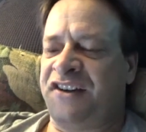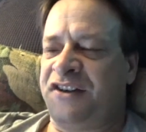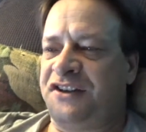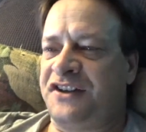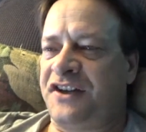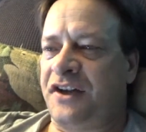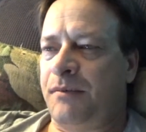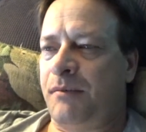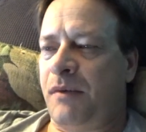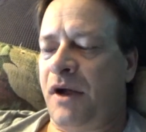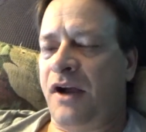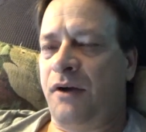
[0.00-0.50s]

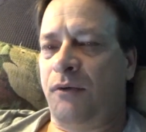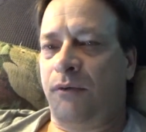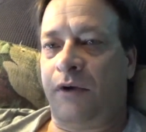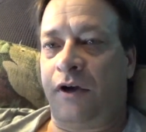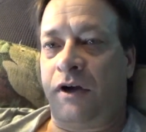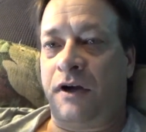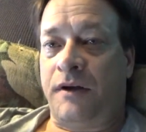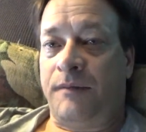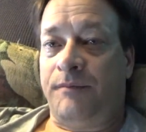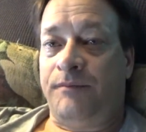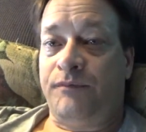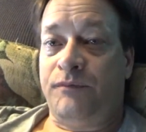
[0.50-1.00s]
on my
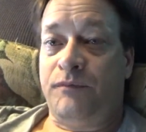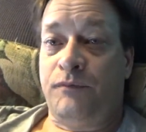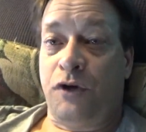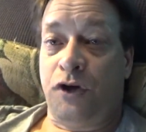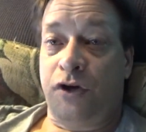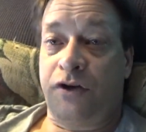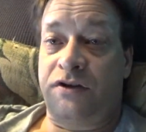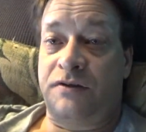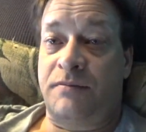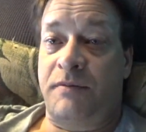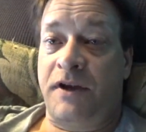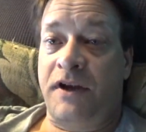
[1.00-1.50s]

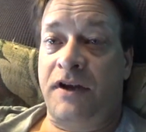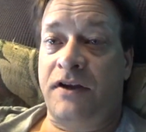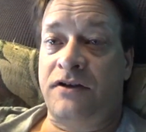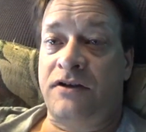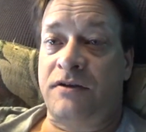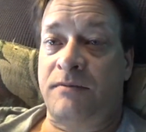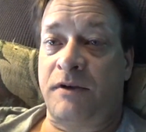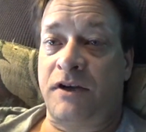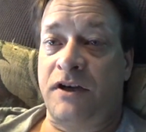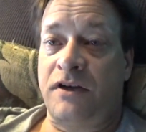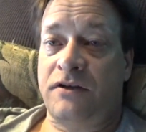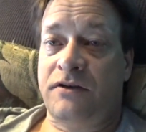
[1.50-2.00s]
books page,
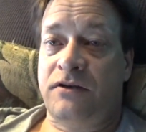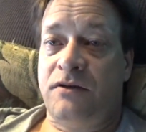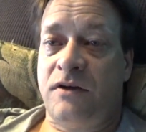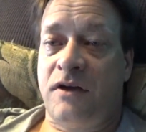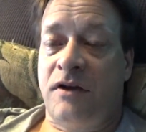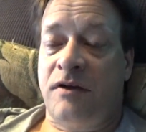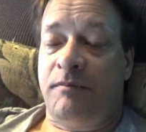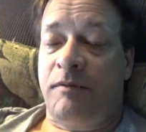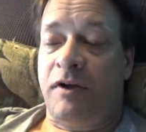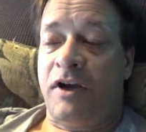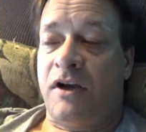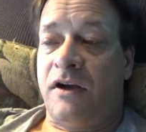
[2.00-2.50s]
on my history,
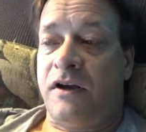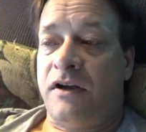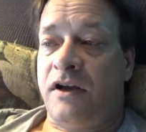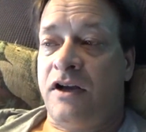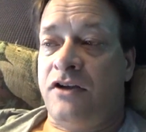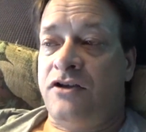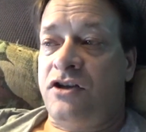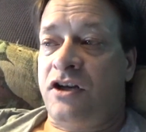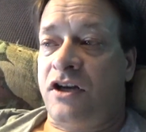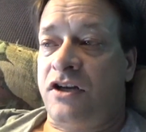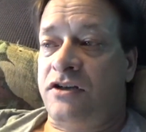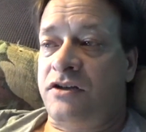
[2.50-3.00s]
on my
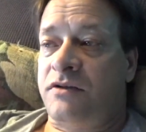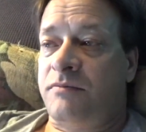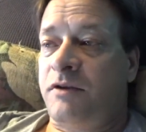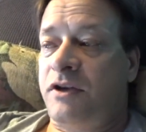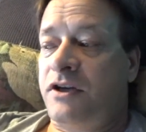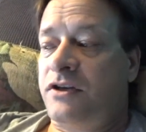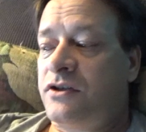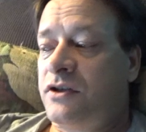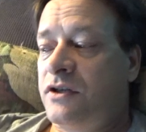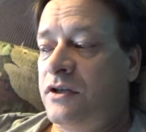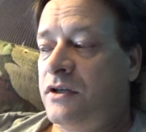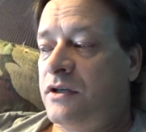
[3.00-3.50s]
education
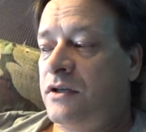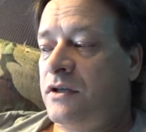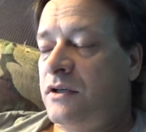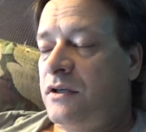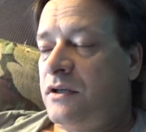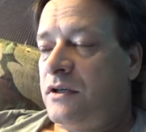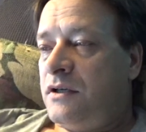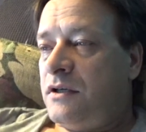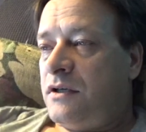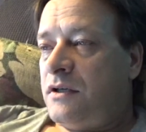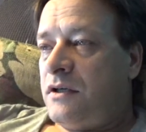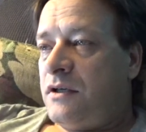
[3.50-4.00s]
page,
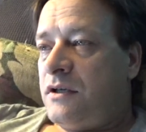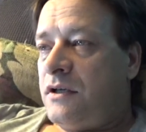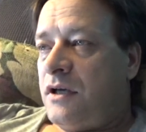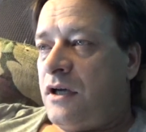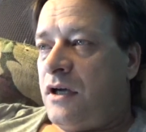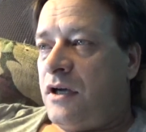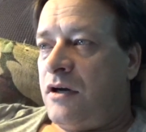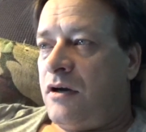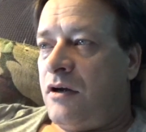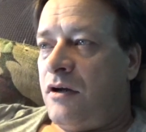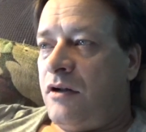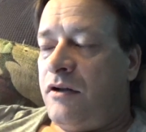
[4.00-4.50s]

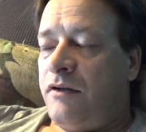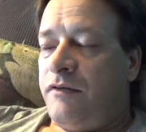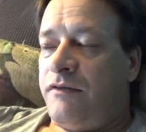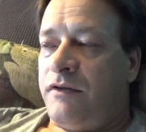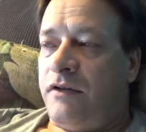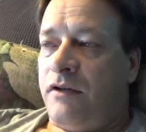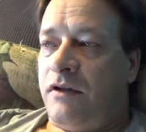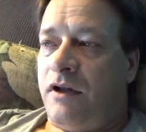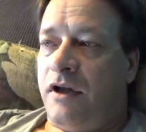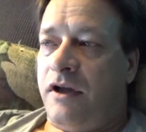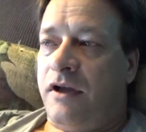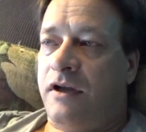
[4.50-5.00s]
and all of
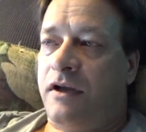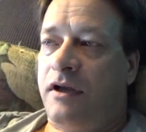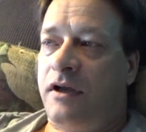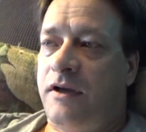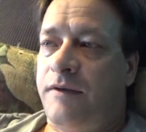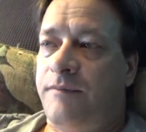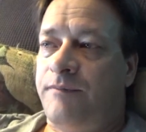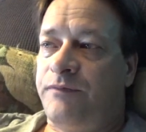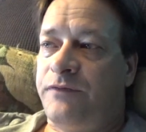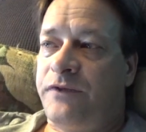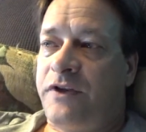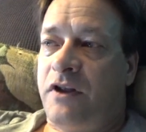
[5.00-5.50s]
the like
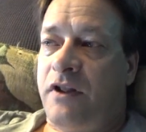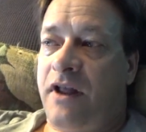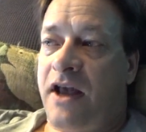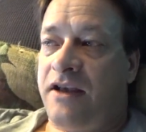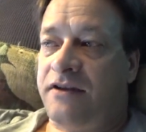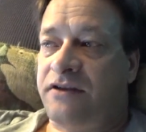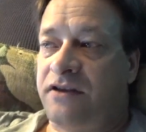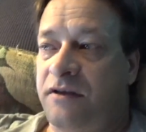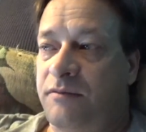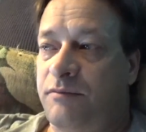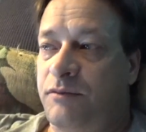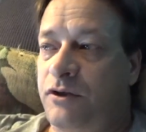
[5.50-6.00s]

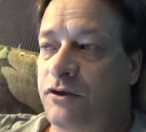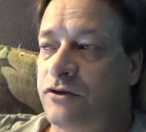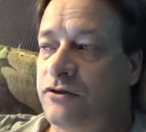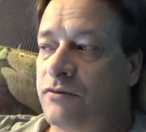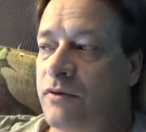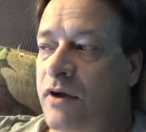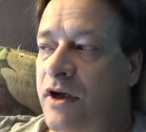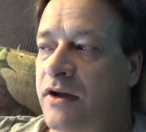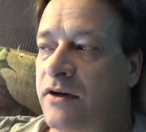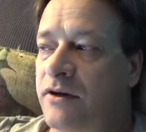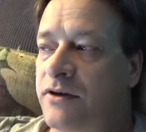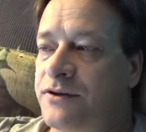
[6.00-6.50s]
classic books
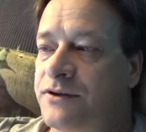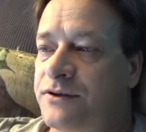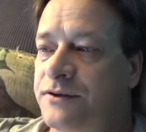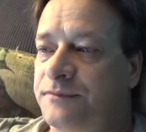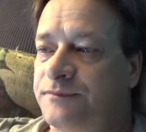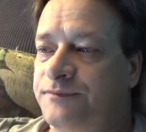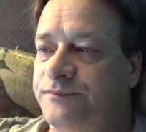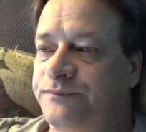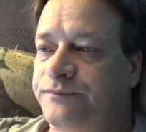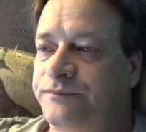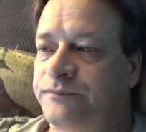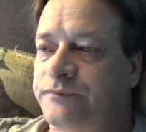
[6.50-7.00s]
writers.
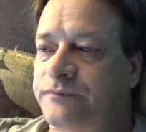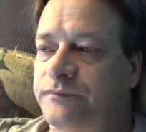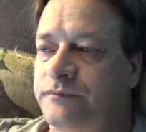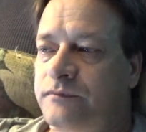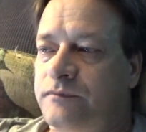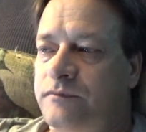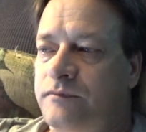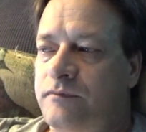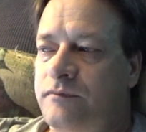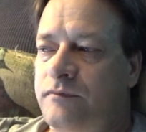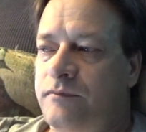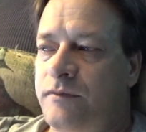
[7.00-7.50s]

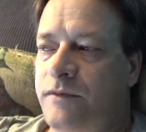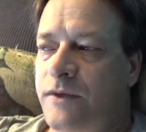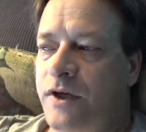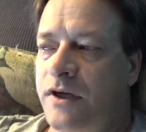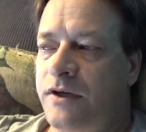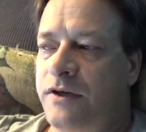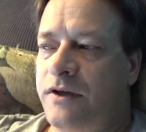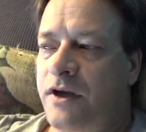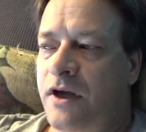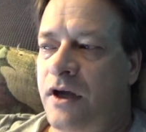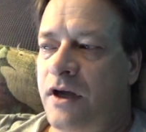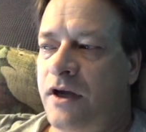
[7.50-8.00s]

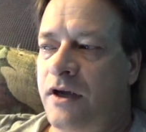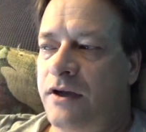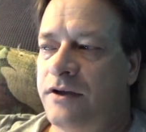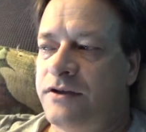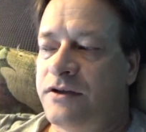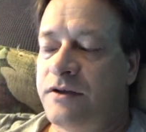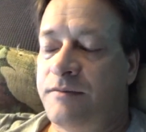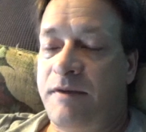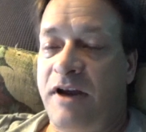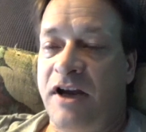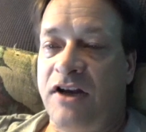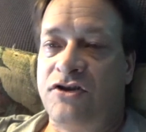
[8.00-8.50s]

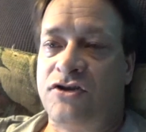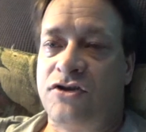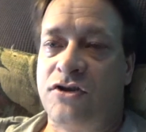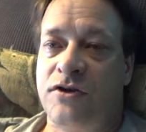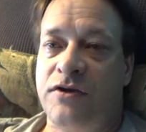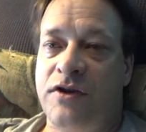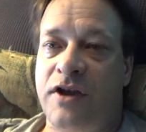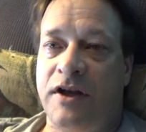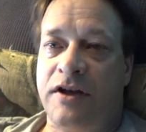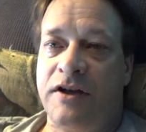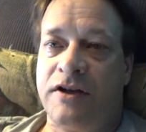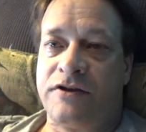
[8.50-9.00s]
To make sure
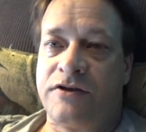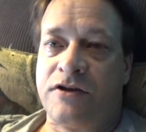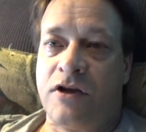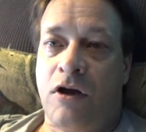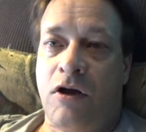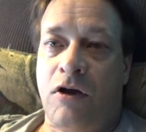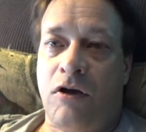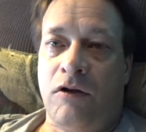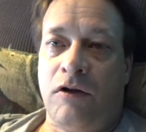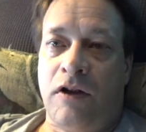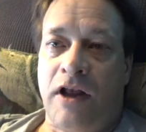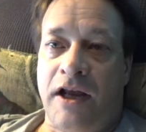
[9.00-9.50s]
that it's
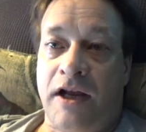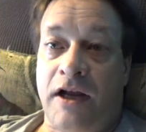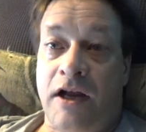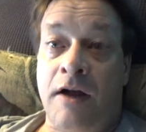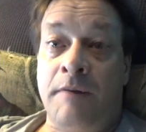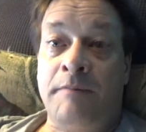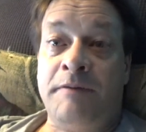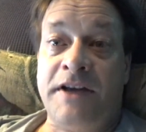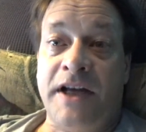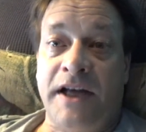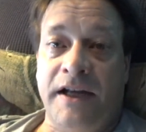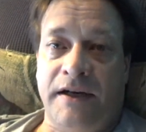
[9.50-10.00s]
all like
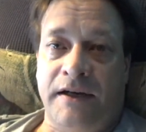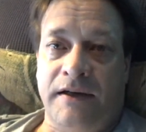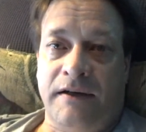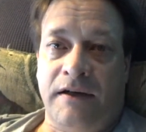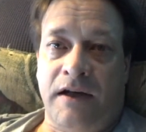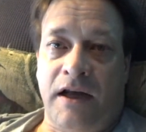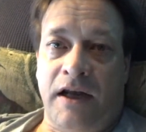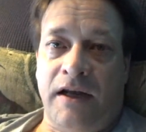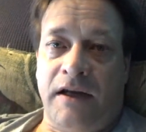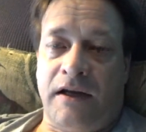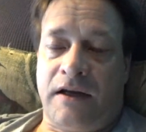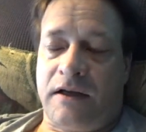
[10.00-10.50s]
updated,
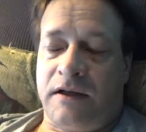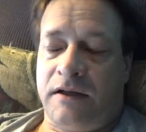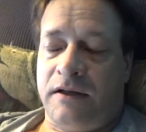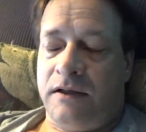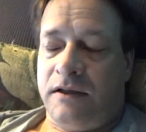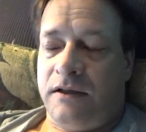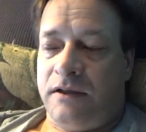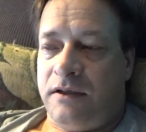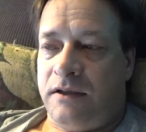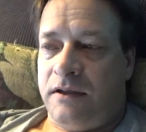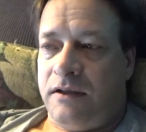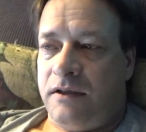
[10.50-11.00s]
like
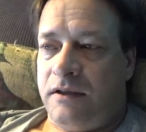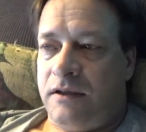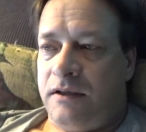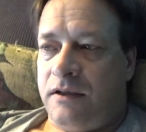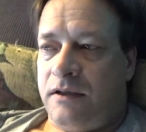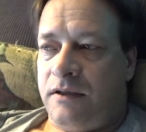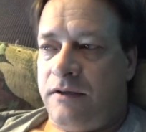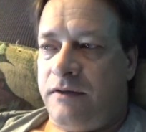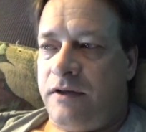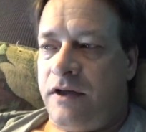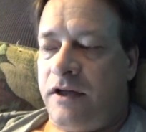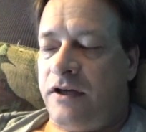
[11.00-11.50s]

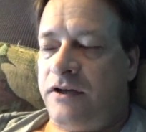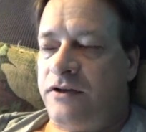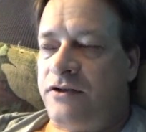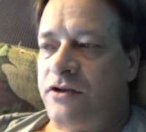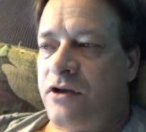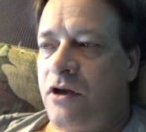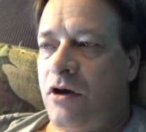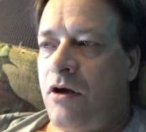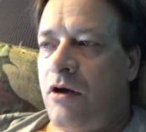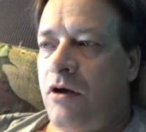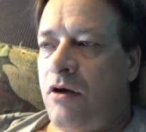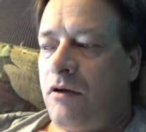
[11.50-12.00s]
that it's
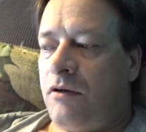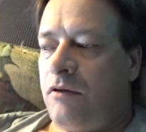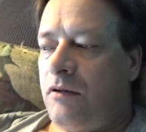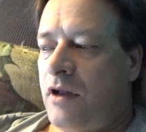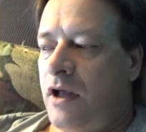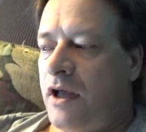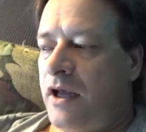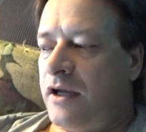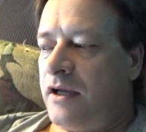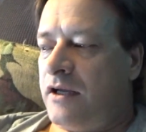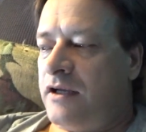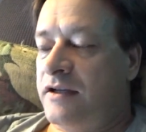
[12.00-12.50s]
all
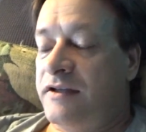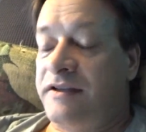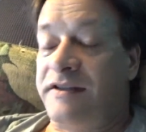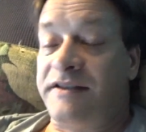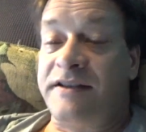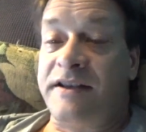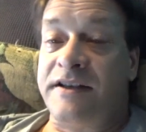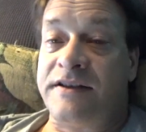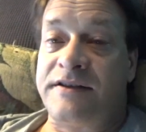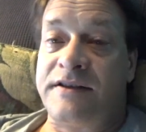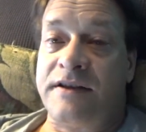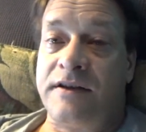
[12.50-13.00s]
like
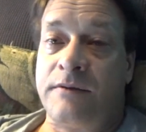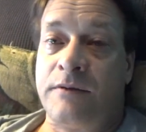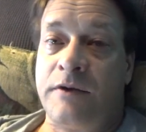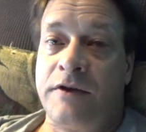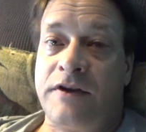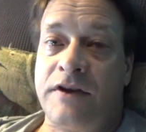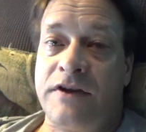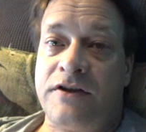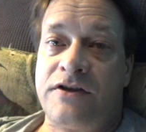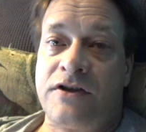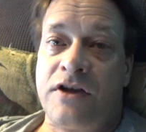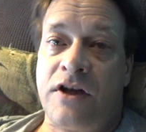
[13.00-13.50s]
consistent
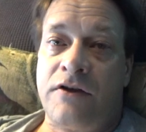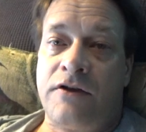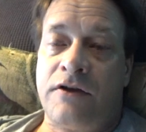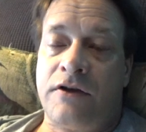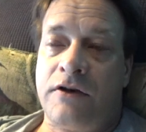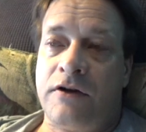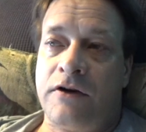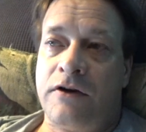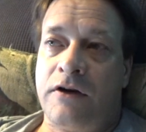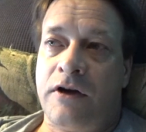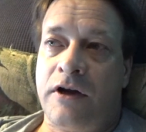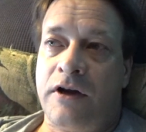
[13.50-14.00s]
with each
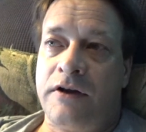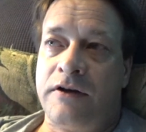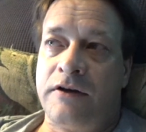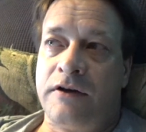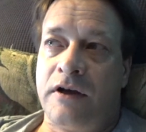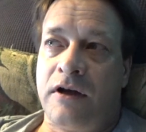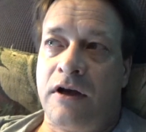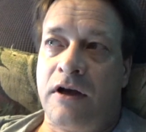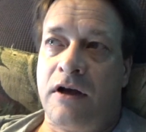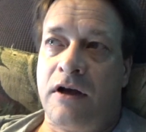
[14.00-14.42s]
other, and